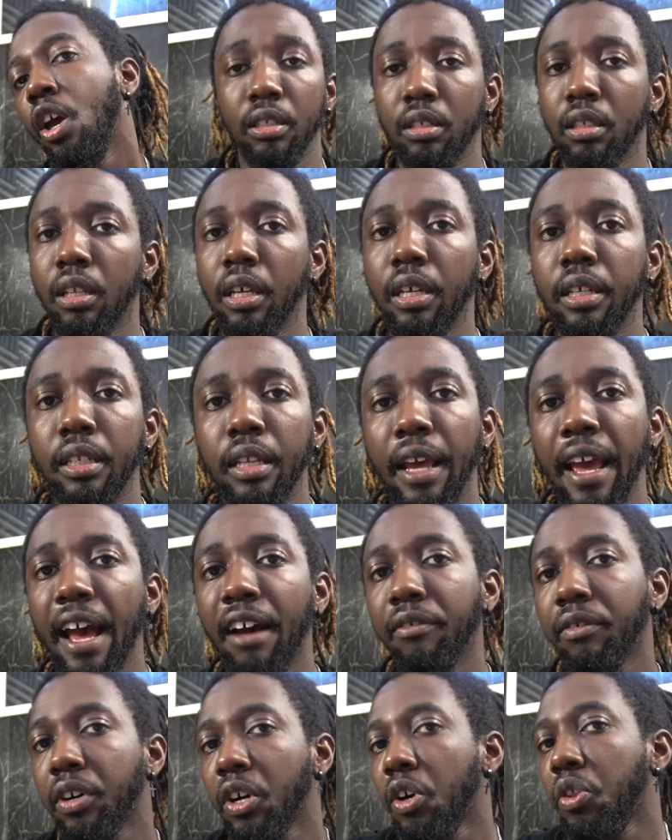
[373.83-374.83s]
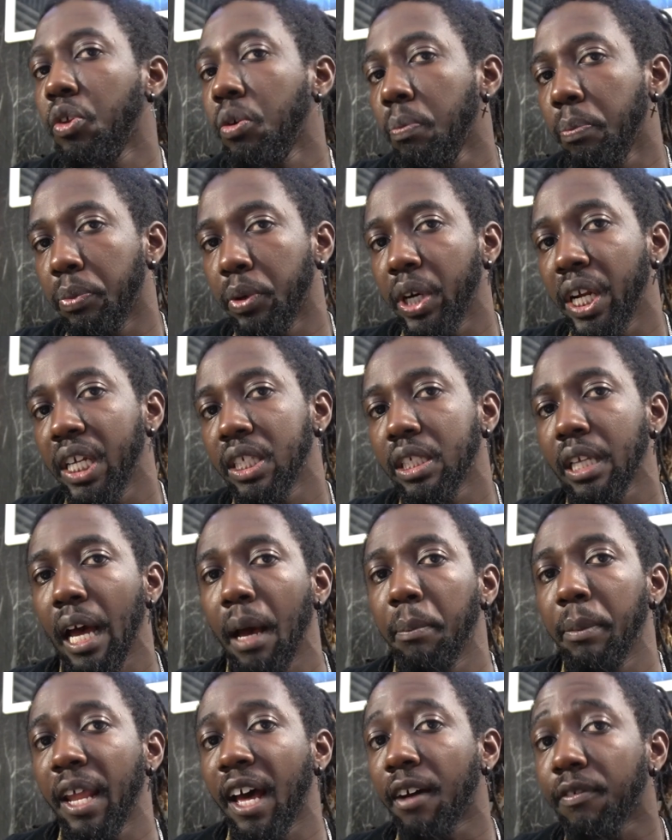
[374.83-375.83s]
They have other brands.
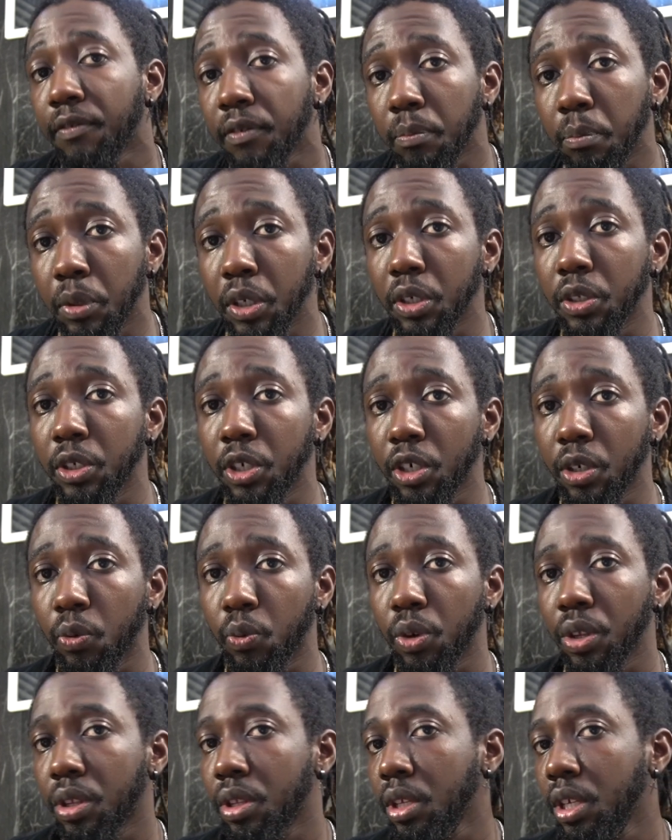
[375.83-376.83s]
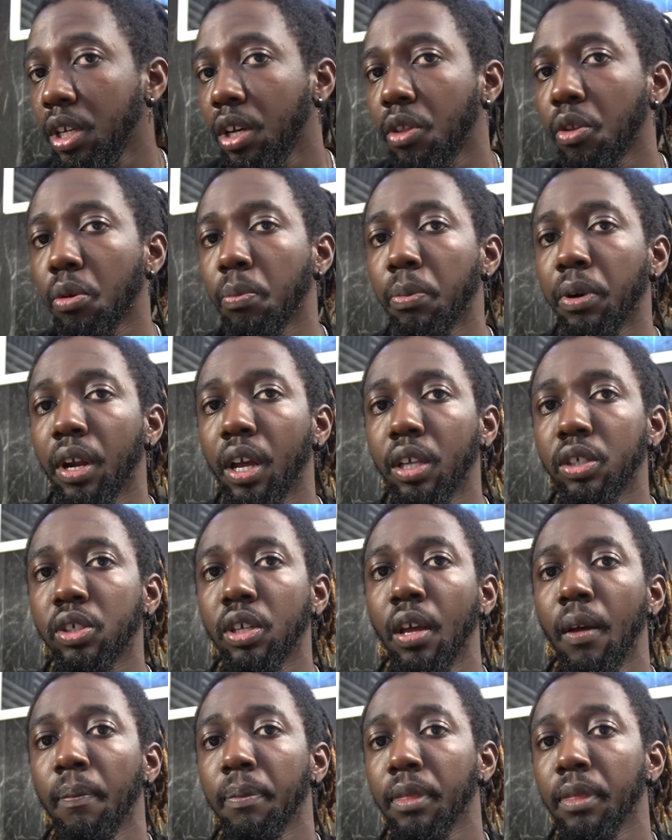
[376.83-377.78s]
I'm not familiar with the other brands.